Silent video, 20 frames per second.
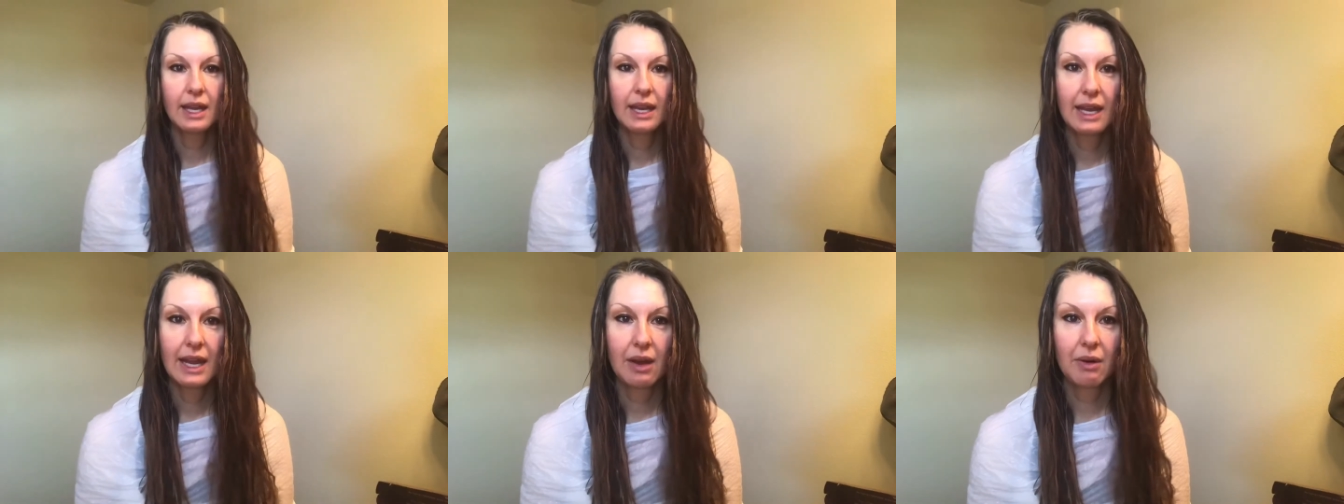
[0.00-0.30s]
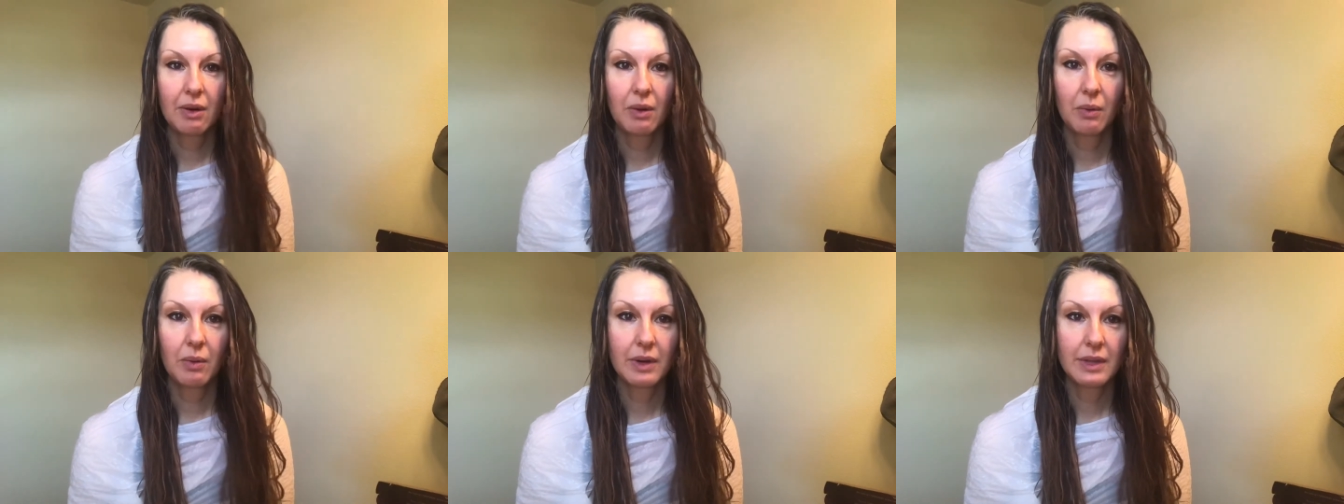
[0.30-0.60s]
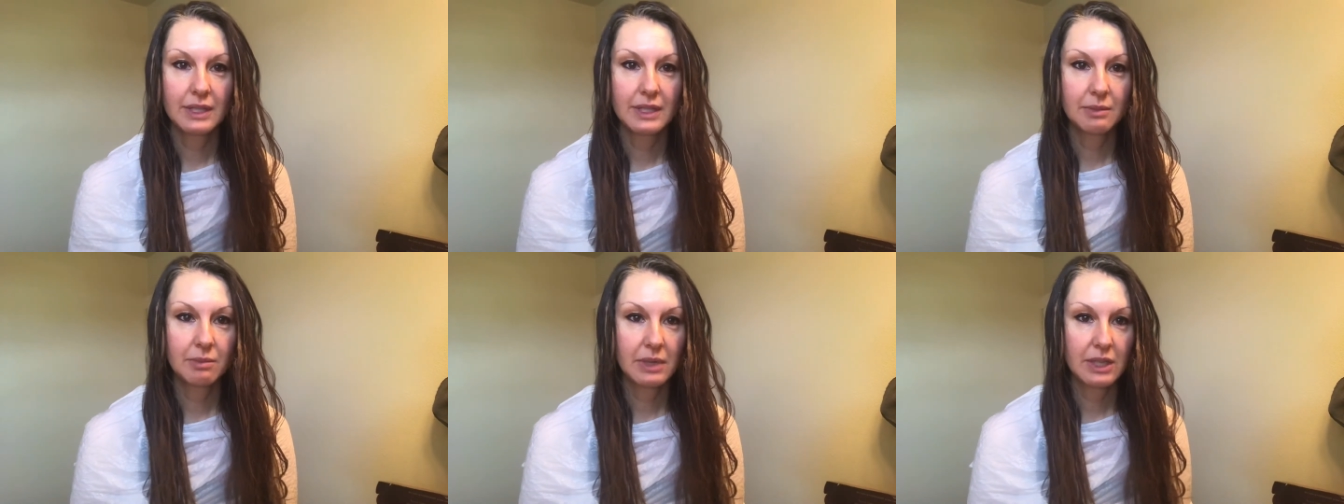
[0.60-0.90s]
now it
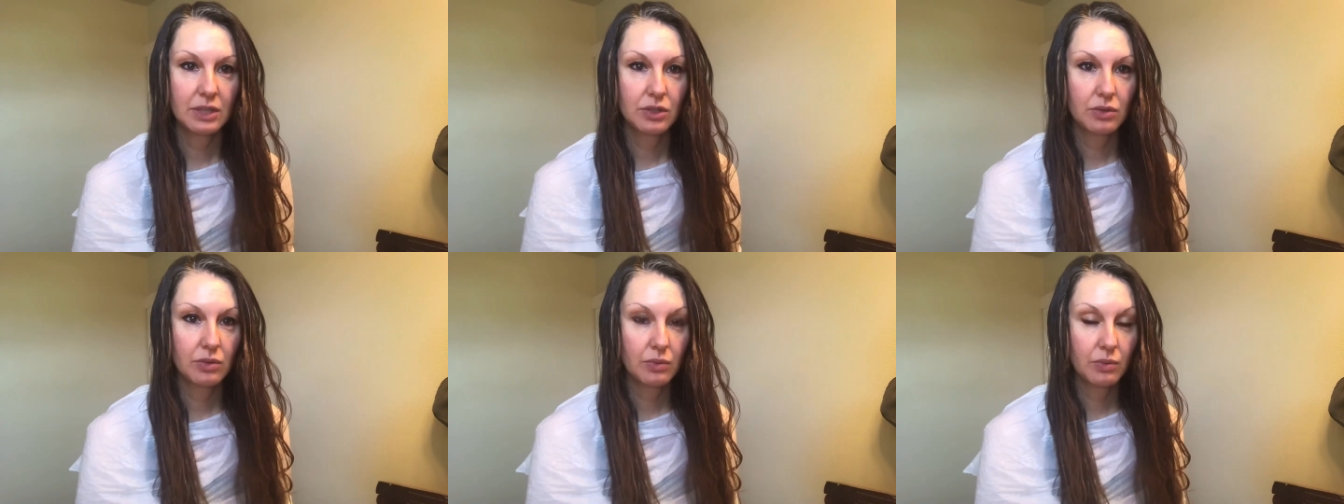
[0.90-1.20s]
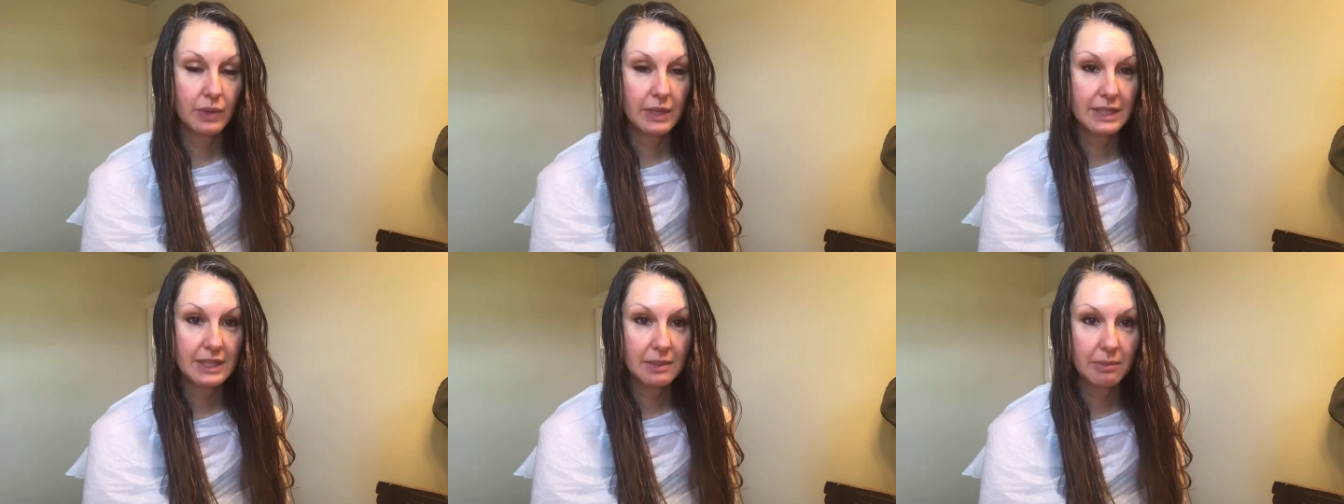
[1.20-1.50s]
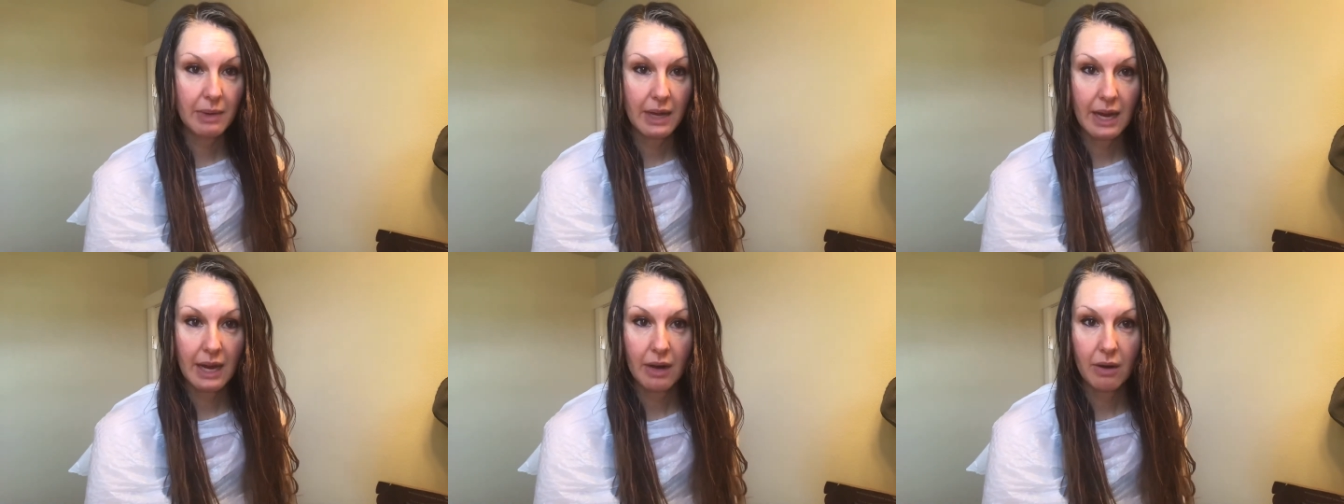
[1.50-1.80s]
wants me to rinse my
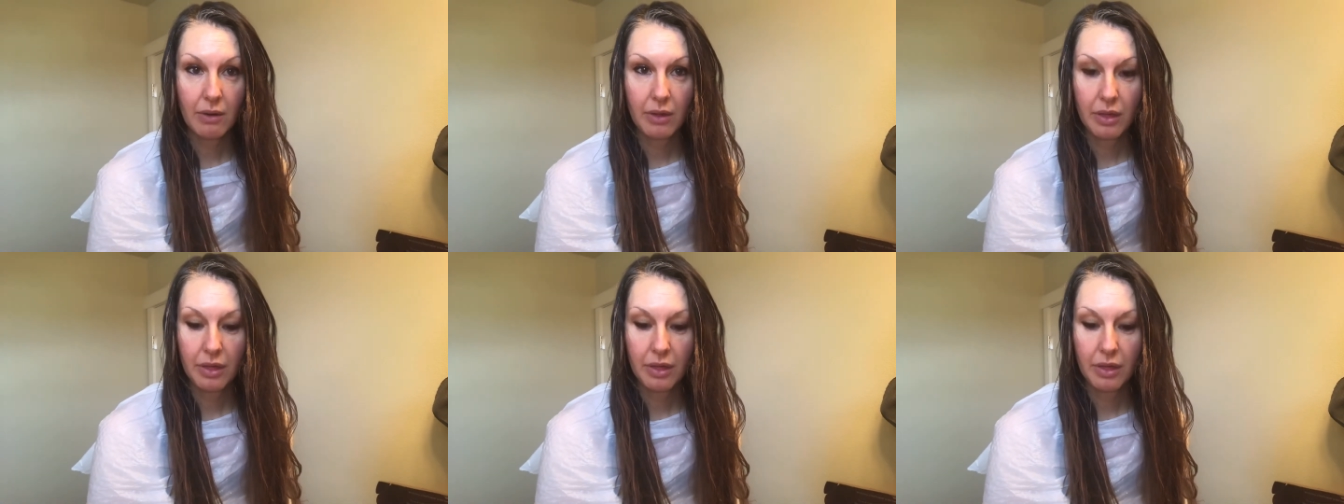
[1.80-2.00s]
hair